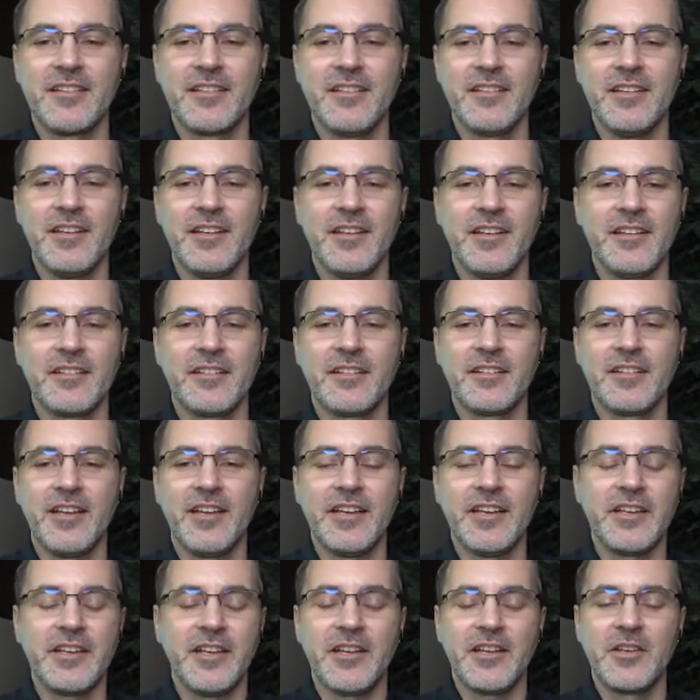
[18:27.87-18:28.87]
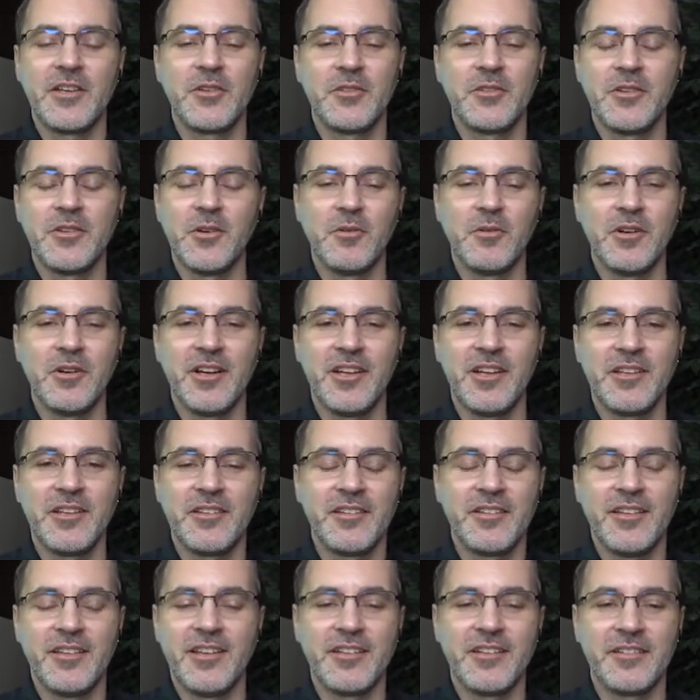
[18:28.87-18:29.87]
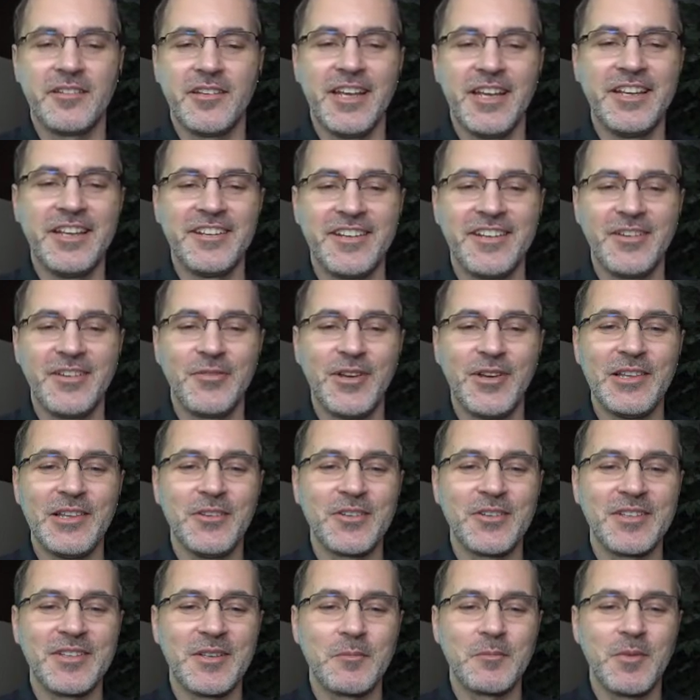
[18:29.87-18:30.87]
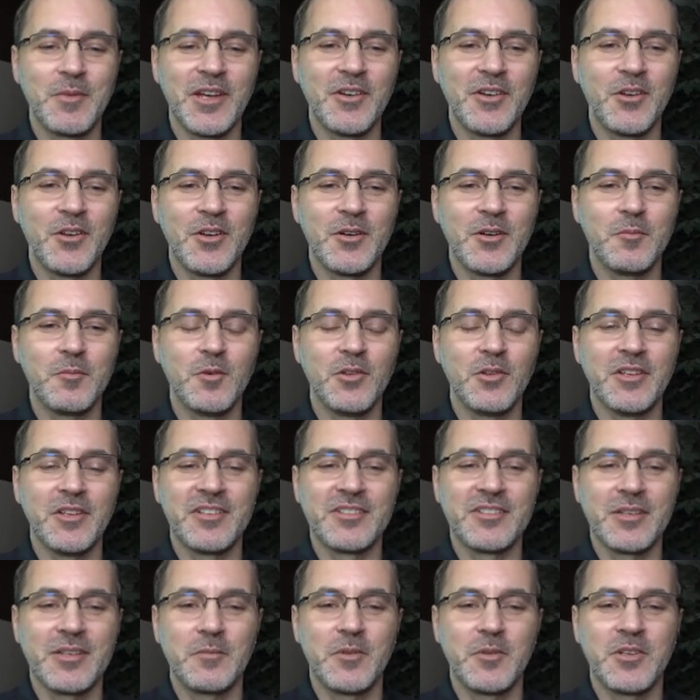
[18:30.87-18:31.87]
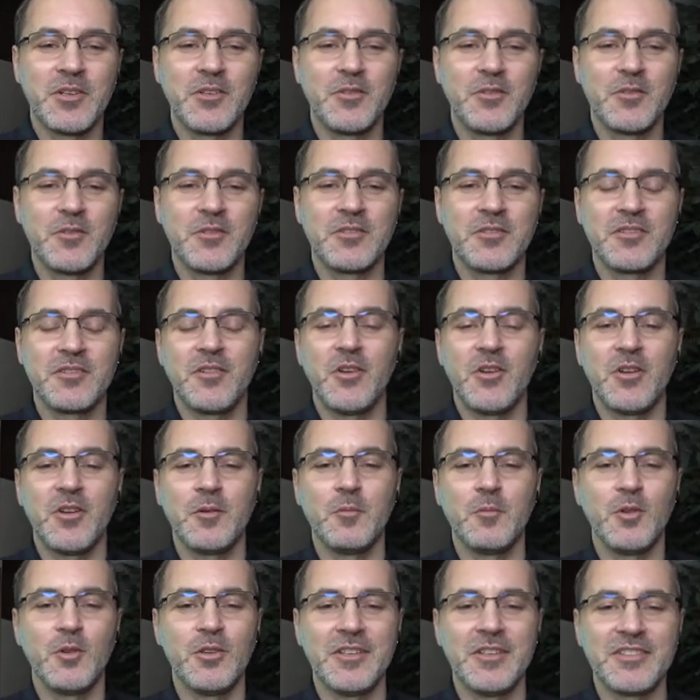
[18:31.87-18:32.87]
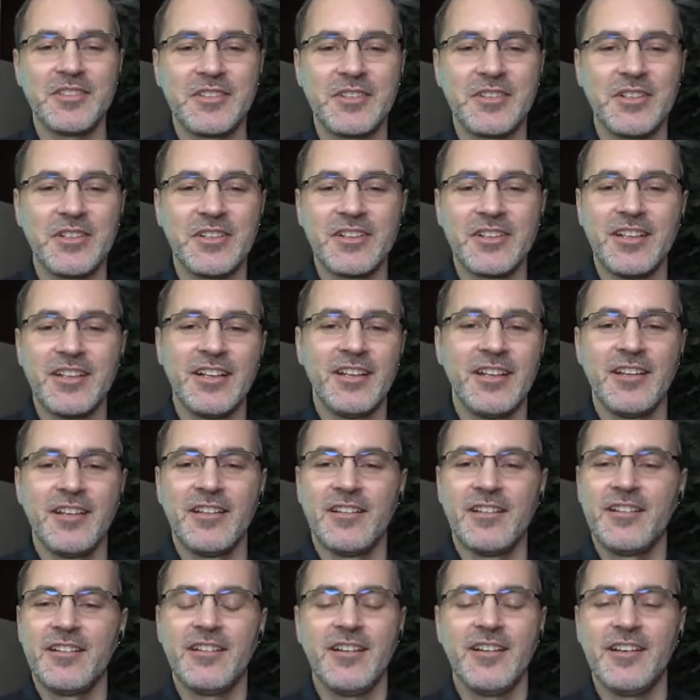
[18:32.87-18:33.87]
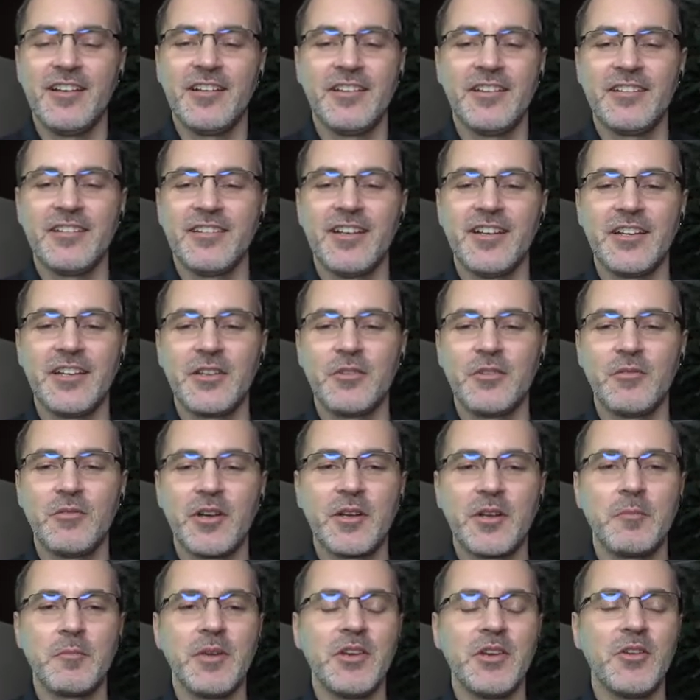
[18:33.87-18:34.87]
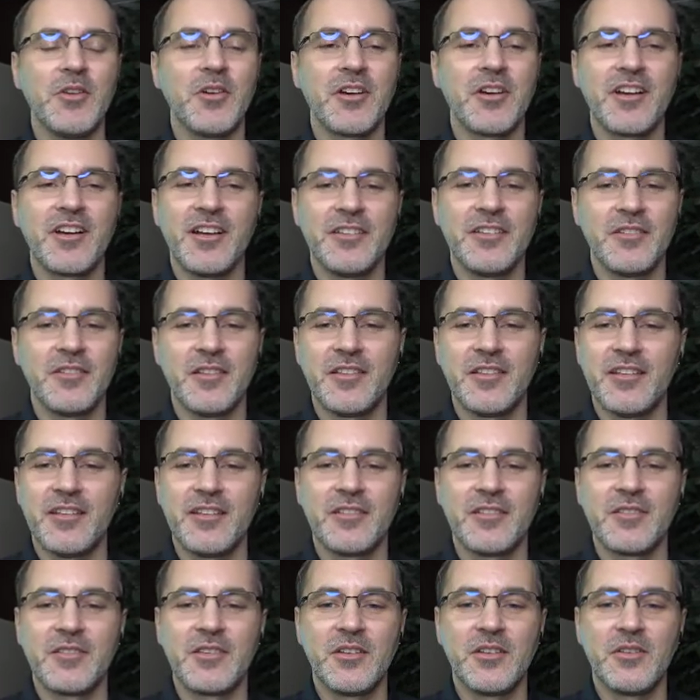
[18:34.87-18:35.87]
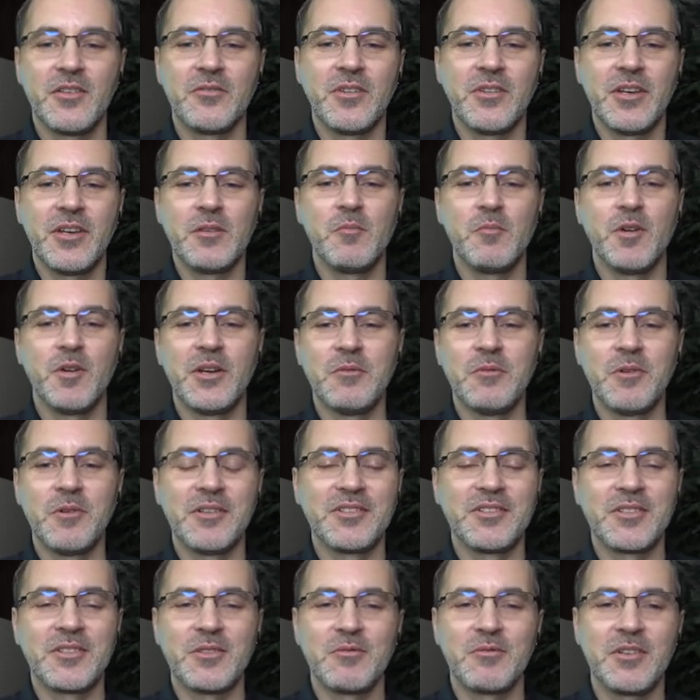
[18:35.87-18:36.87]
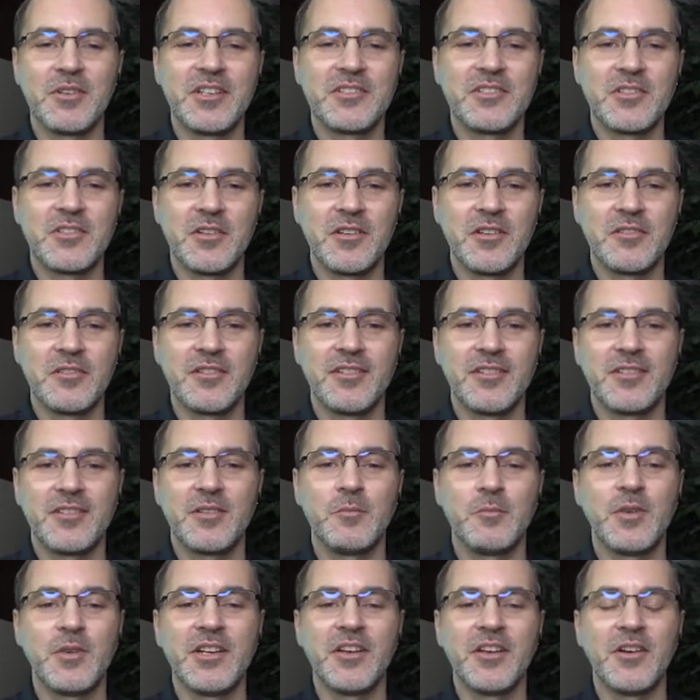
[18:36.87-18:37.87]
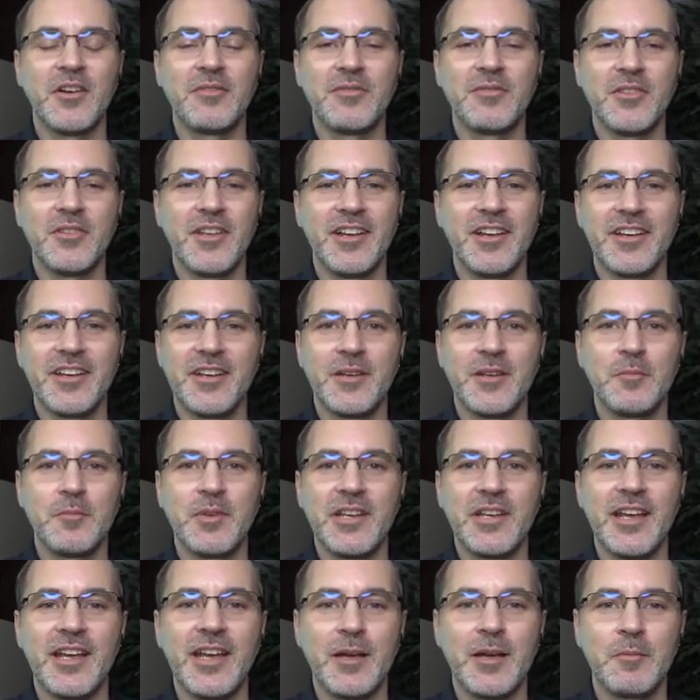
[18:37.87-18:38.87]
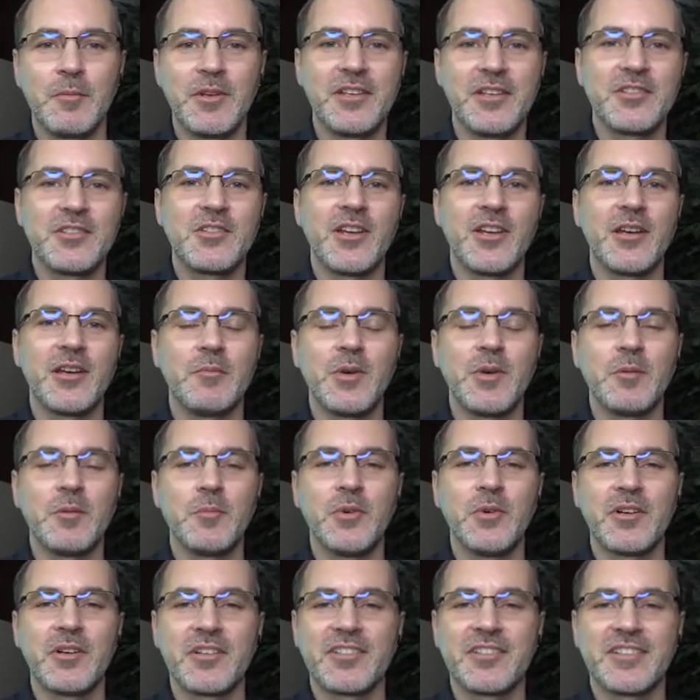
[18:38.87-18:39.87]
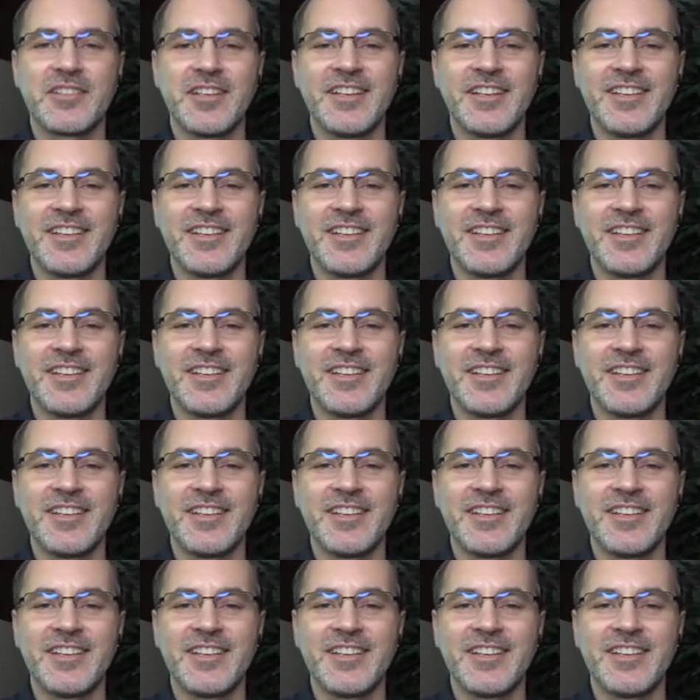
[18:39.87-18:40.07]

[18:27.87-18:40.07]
Yeah, I could go on. I if I looked at my Audible list, I'm a huge Audible listener. I could recommend all kinds of things. So if anybody wants to reach out to me offline, I'd be happy to chat about books.